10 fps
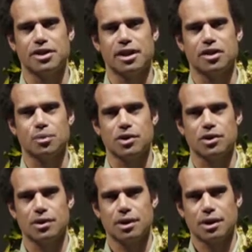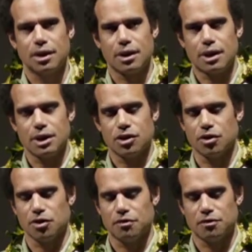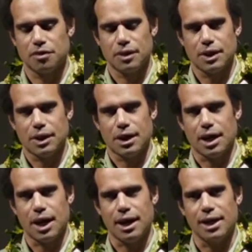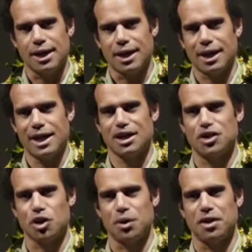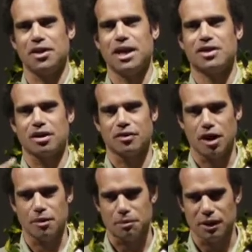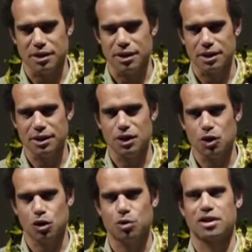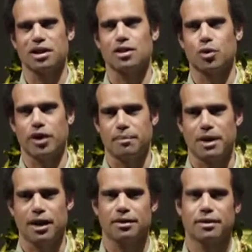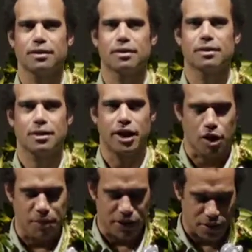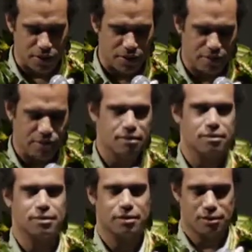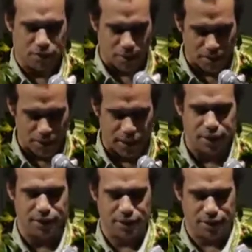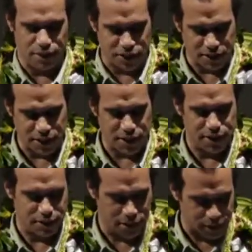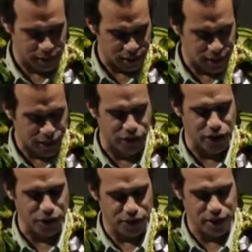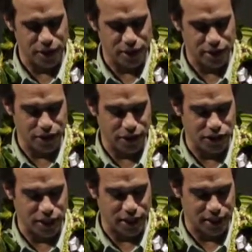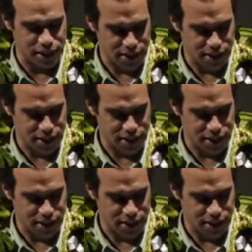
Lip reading: sector was sort of a ghetto within national development policies, which were still talking about economic growth, blah, blah, blah, investment. You know the jargon.